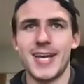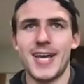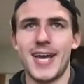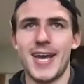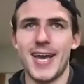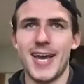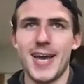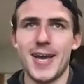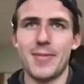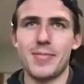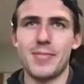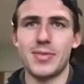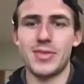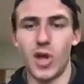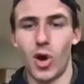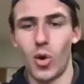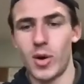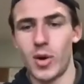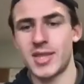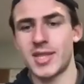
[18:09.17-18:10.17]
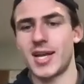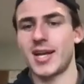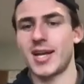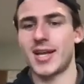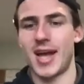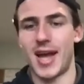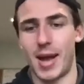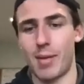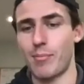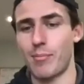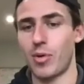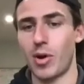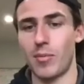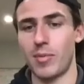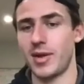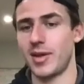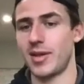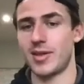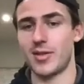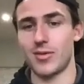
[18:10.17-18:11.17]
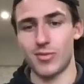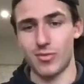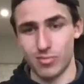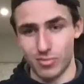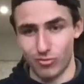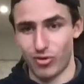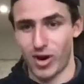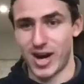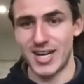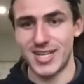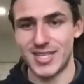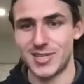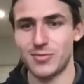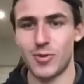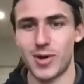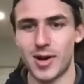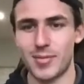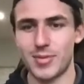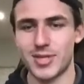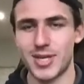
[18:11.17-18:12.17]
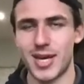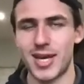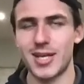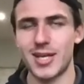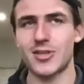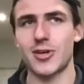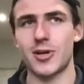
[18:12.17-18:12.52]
knowing that I'm probably right in what I'm saying.